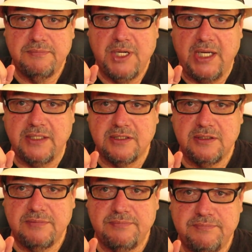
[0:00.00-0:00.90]
But
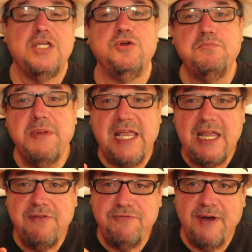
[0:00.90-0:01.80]
you
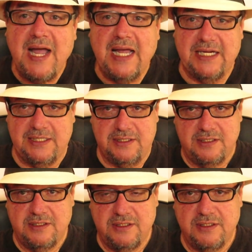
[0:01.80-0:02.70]
may find
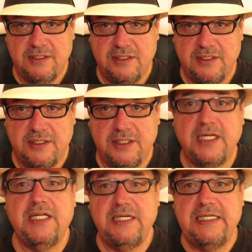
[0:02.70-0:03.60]

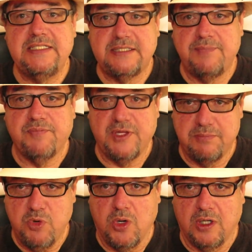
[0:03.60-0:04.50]
that you need
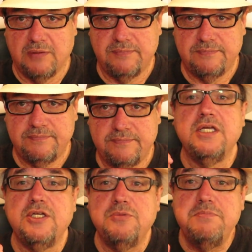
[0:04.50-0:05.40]
something more.
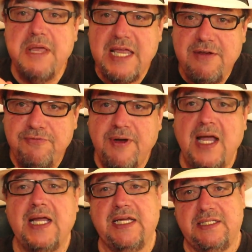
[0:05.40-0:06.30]
You may
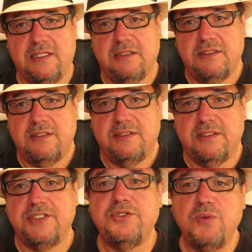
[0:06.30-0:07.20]
find
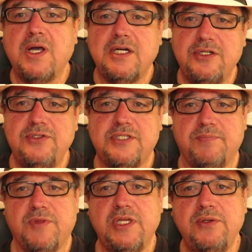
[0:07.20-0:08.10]
that you want to do
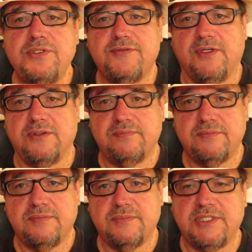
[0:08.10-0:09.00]
something useful,
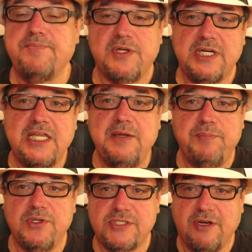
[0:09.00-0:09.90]
something to
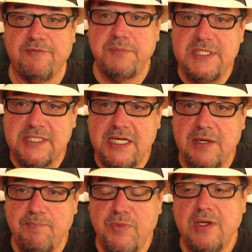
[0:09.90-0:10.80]
keep yourself busy,